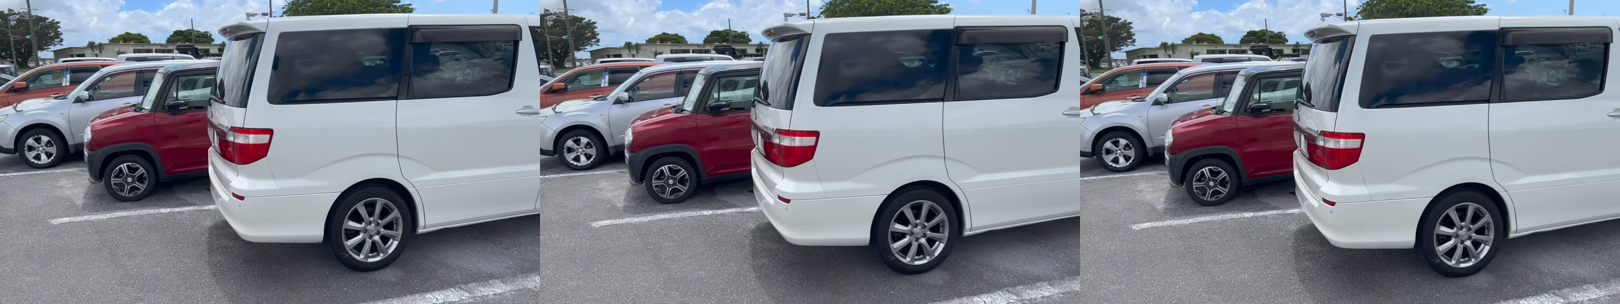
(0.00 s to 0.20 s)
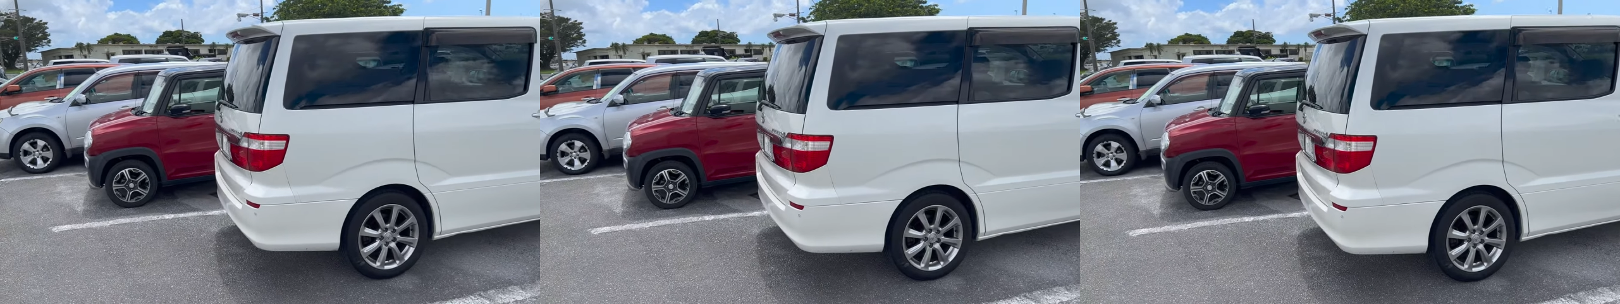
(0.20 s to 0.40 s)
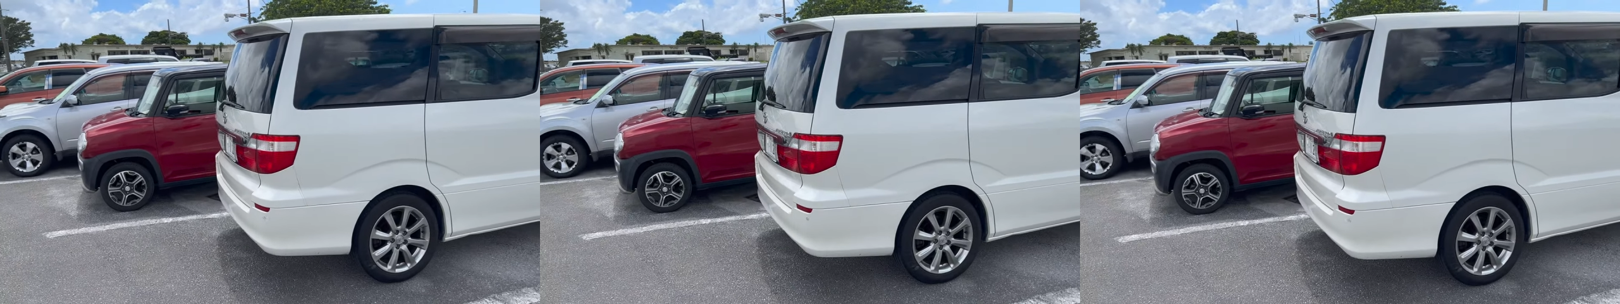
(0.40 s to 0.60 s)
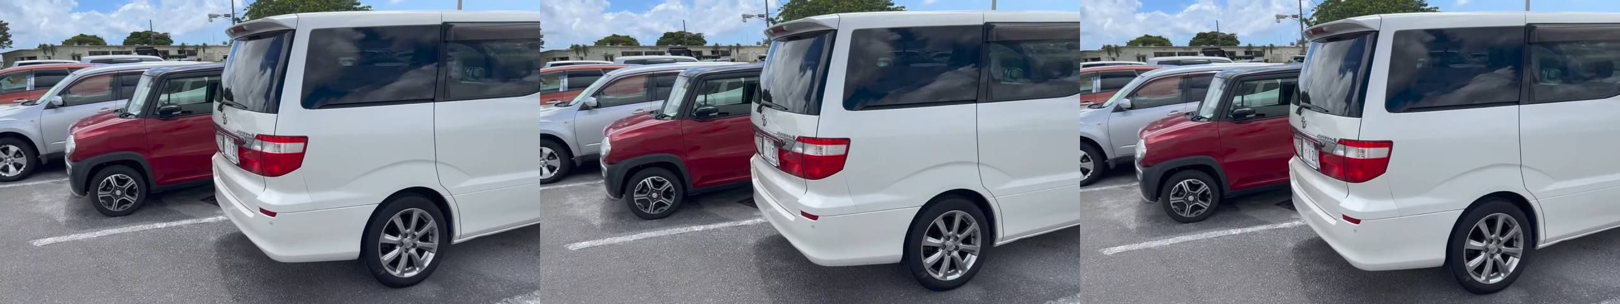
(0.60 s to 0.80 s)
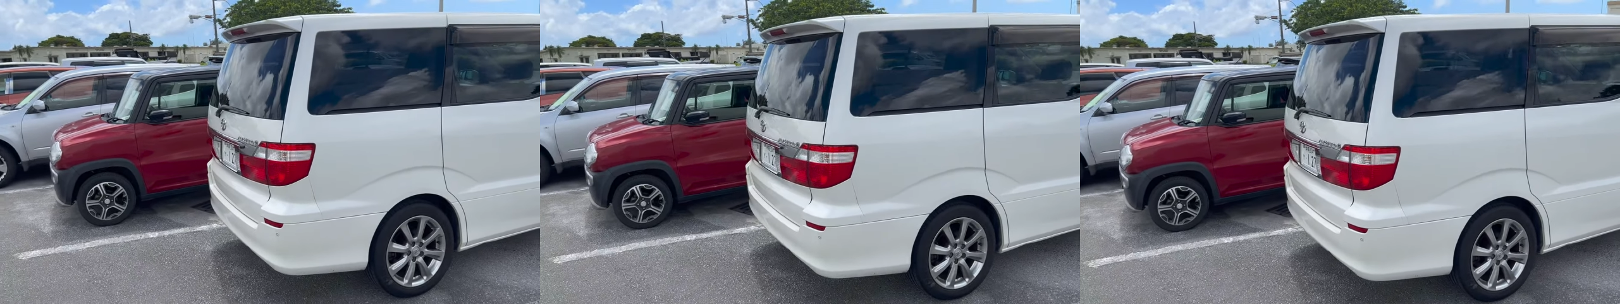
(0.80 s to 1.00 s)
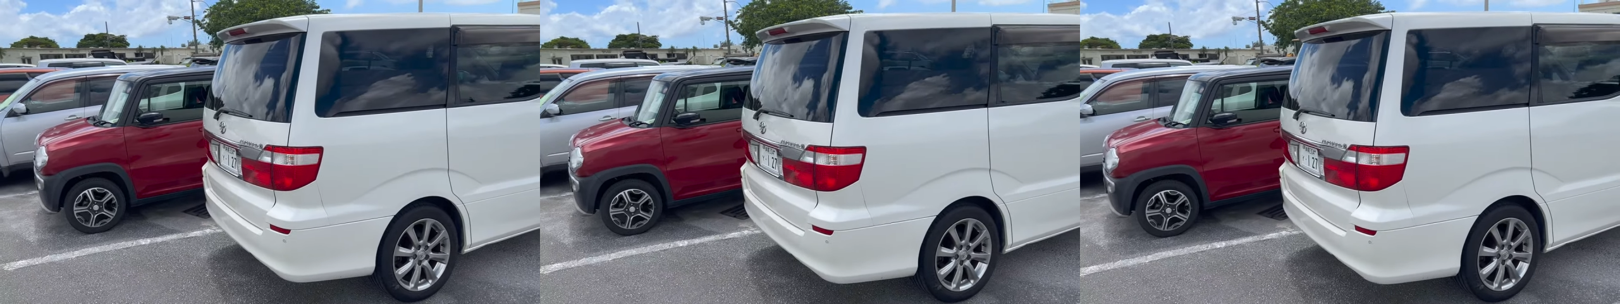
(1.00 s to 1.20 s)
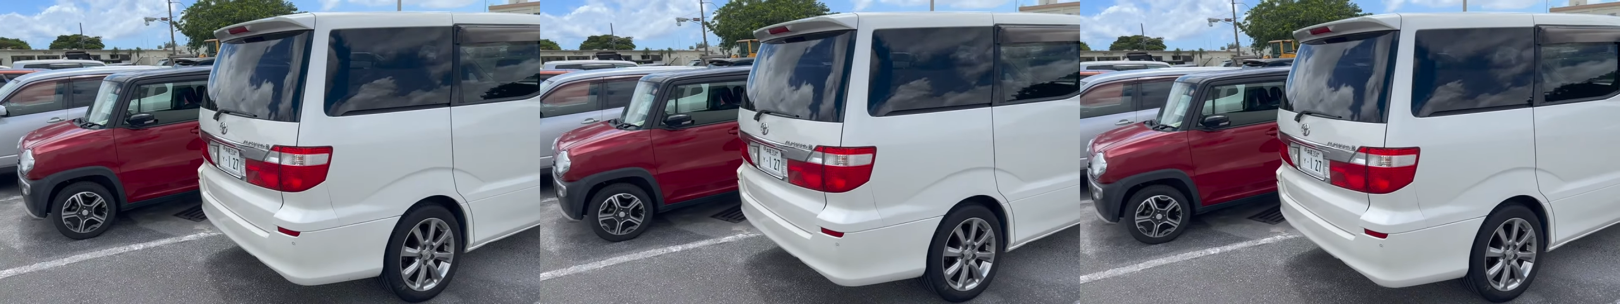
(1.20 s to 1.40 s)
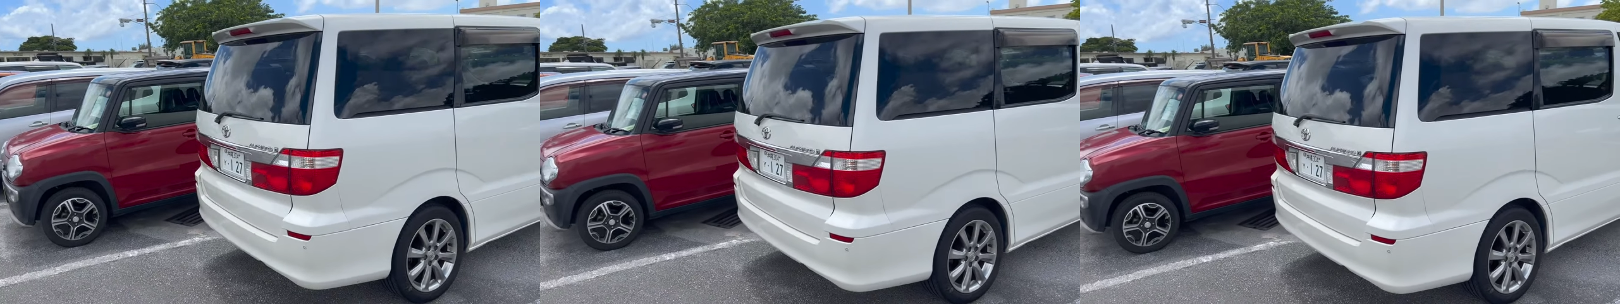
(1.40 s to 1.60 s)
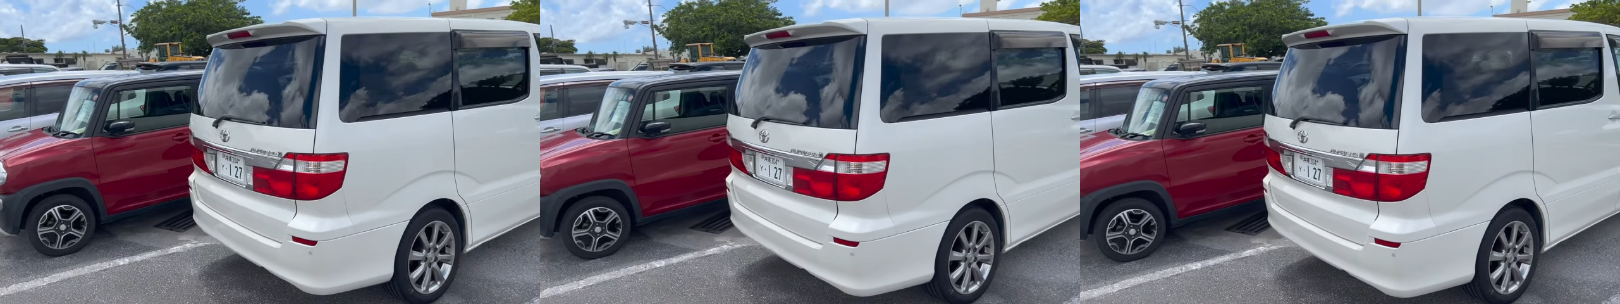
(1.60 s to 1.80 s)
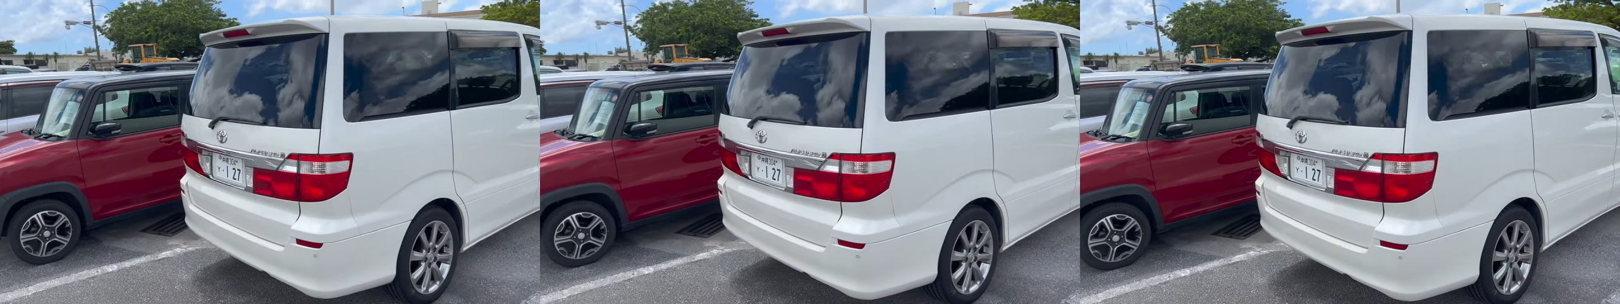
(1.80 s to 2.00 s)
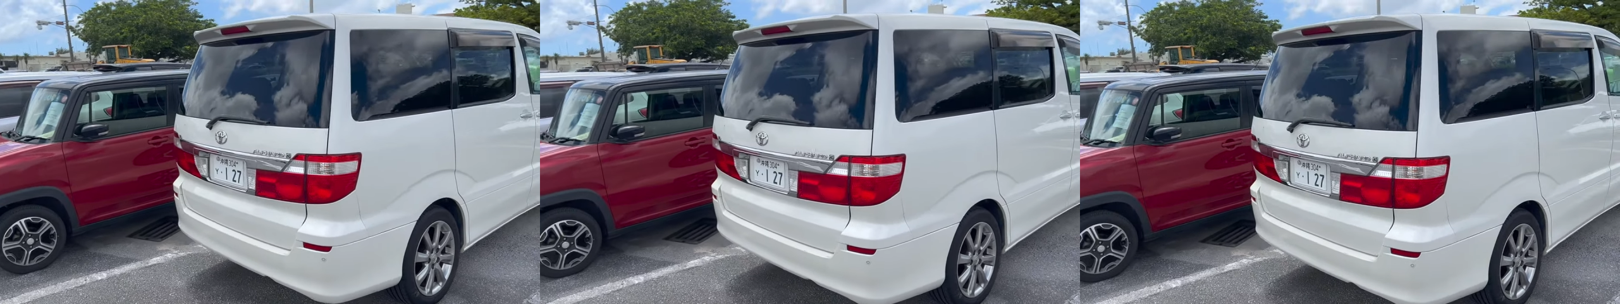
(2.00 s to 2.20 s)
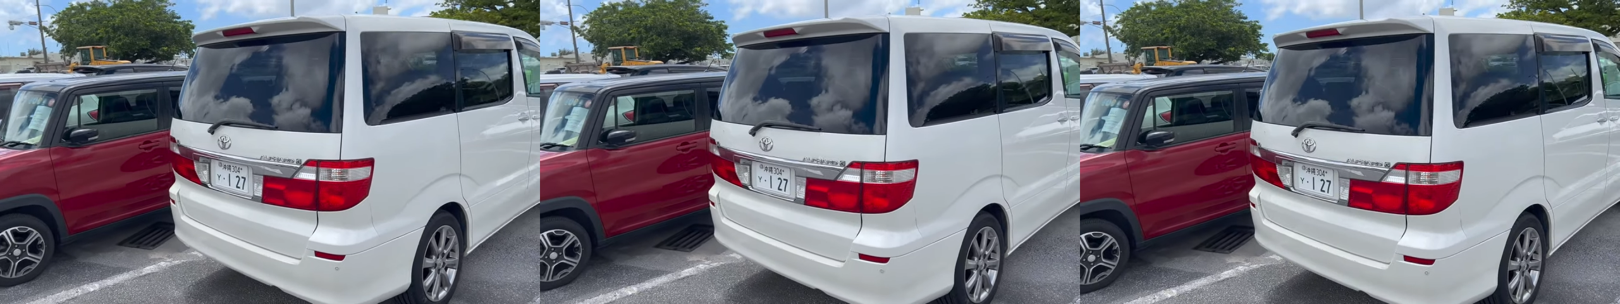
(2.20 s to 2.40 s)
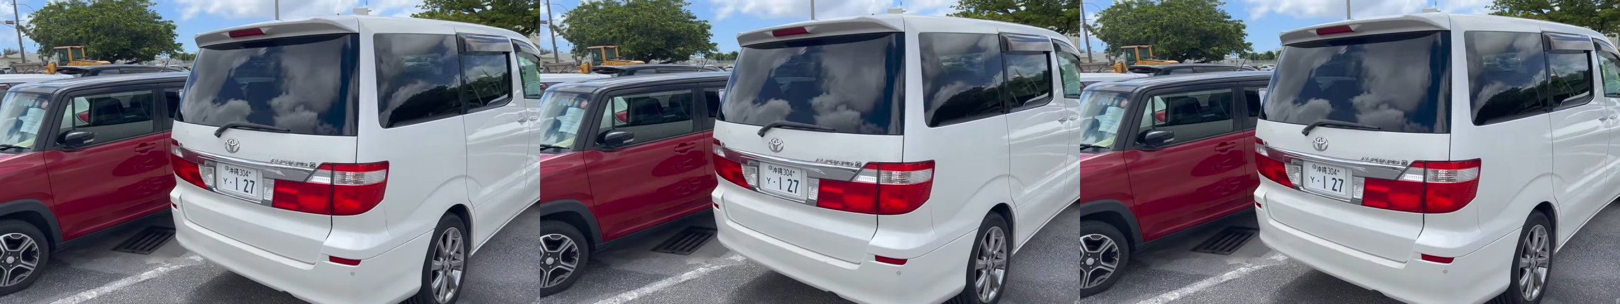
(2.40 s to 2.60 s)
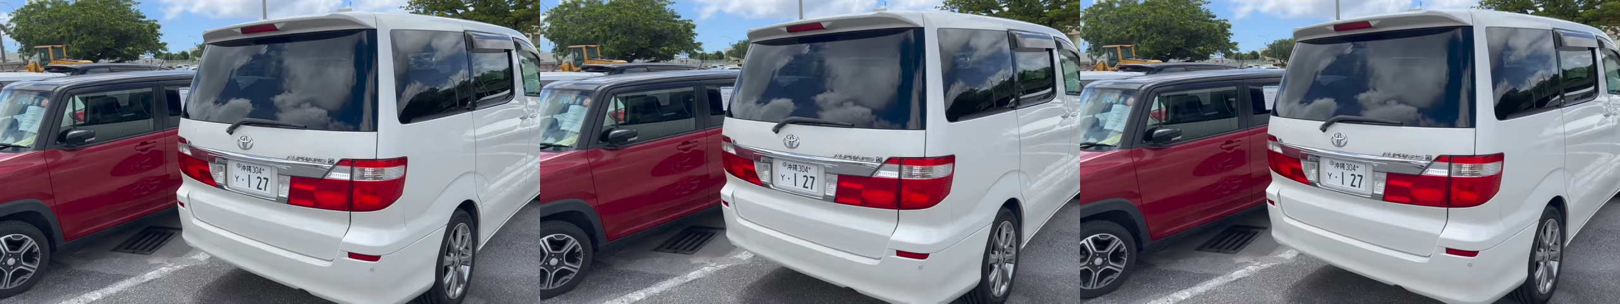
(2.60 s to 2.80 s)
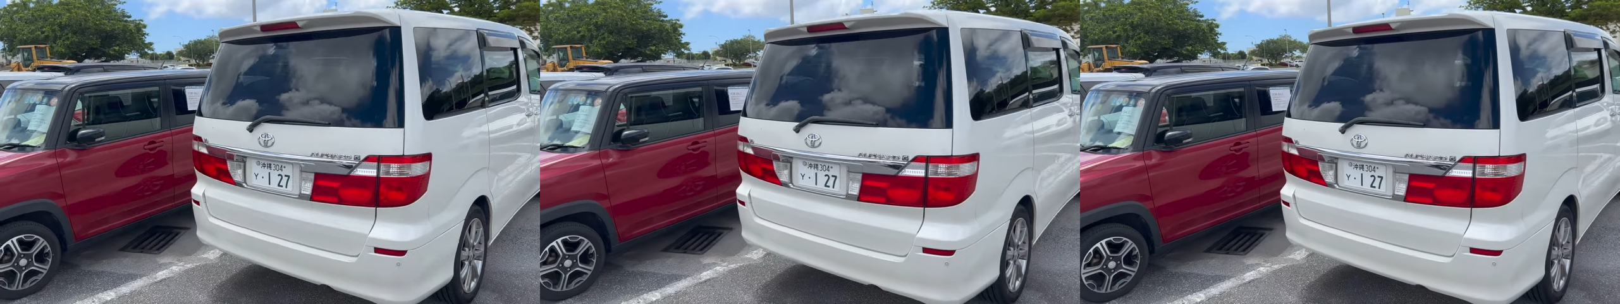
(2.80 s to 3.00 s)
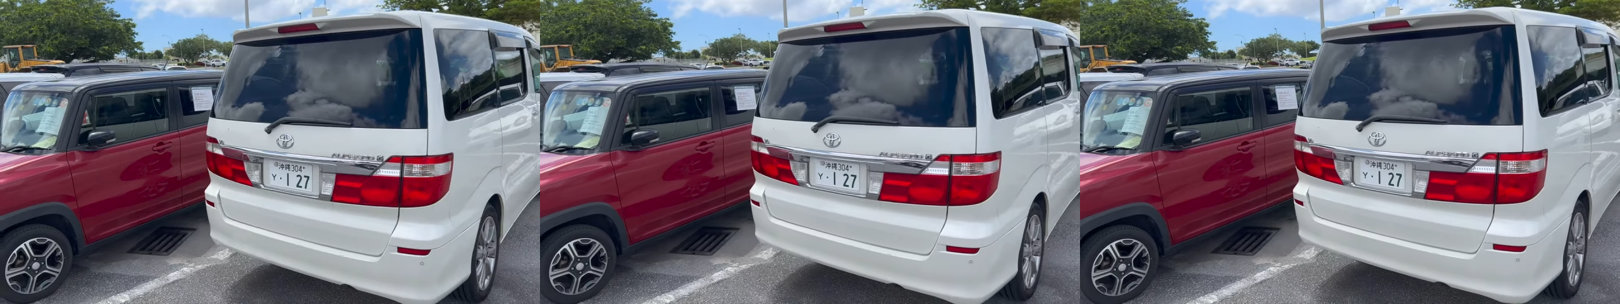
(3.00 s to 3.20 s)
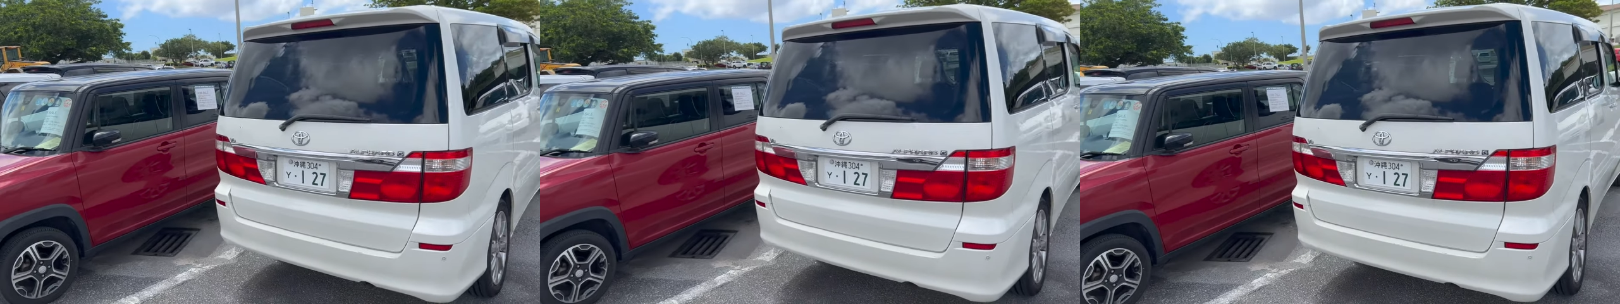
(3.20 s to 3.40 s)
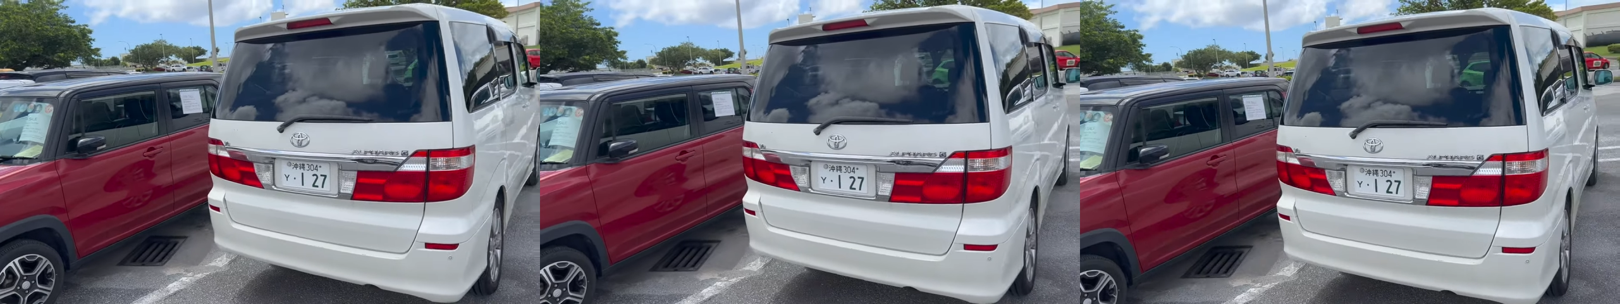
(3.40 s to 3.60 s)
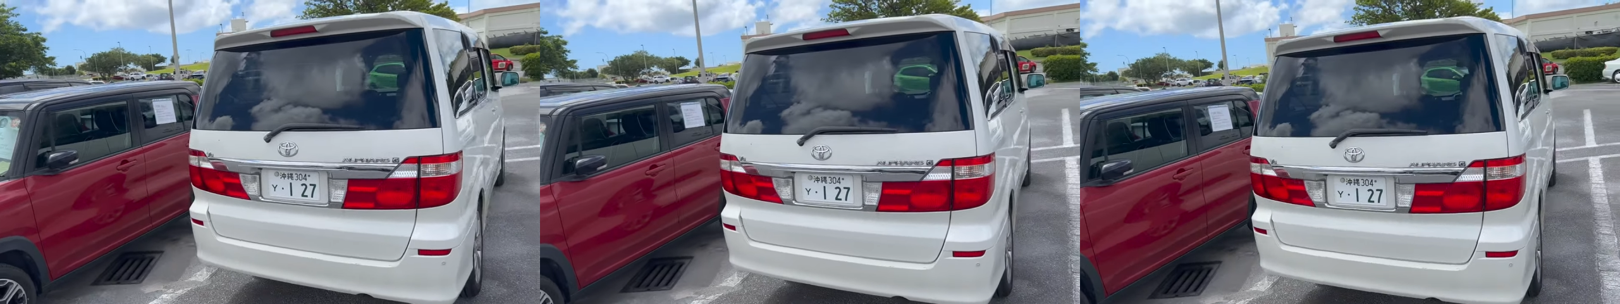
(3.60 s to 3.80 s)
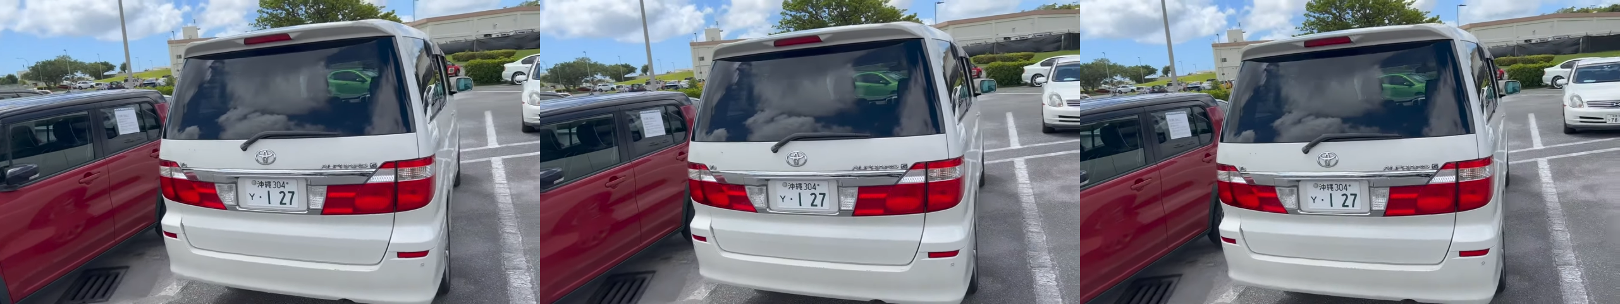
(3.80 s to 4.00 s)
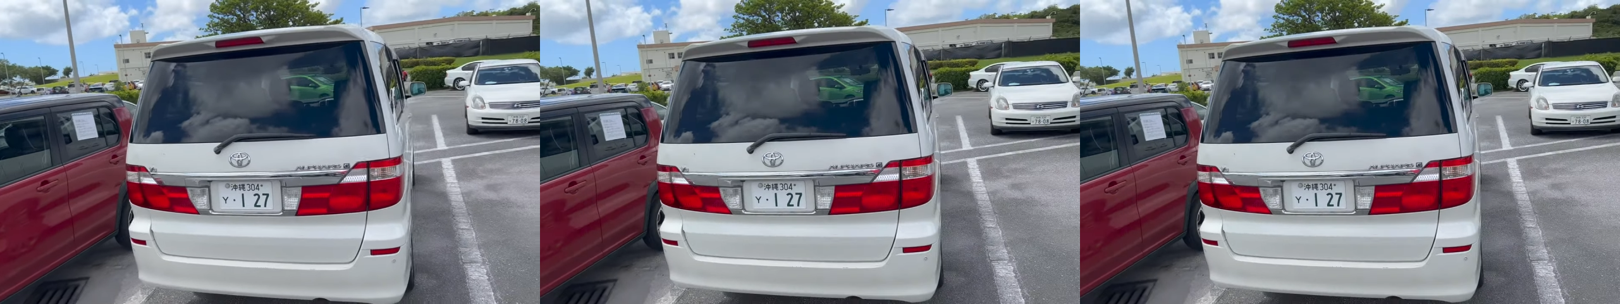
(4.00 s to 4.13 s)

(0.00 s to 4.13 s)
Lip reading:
[unreadable: no face in view]